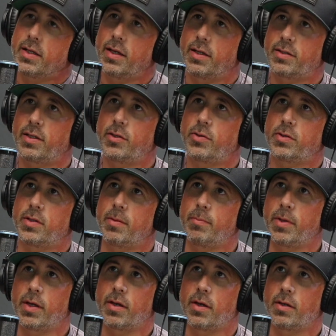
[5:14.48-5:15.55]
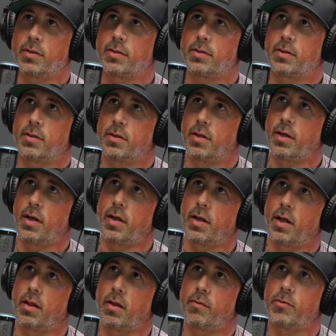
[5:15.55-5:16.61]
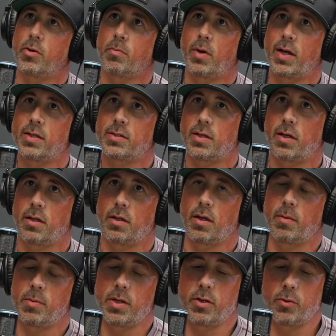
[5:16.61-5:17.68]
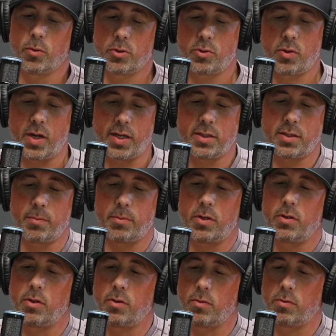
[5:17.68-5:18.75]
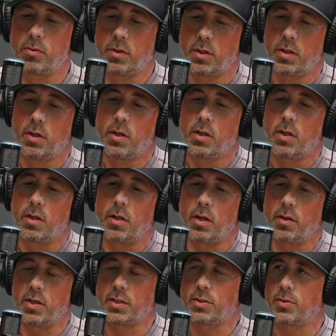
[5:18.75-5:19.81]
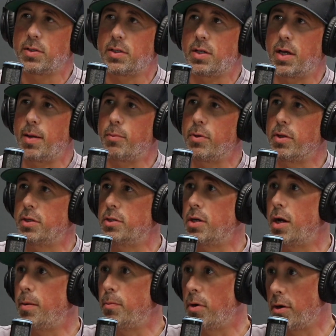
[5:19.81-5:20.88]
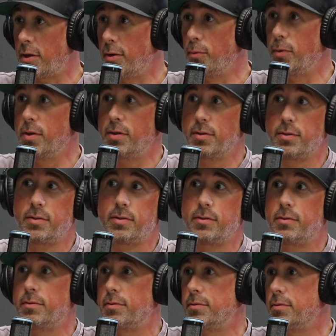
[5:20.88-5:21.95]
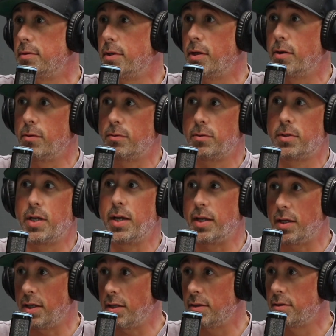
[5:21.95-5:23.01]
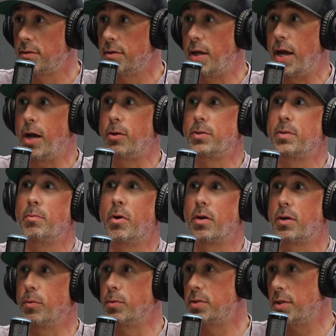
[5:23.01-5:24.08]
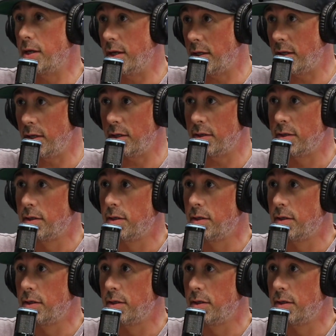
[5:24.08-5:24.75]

and it's interesting because, and I loved your mindset. I mean, you were trying something new. This was a time when the job market was, tanking. Housing market was tanking.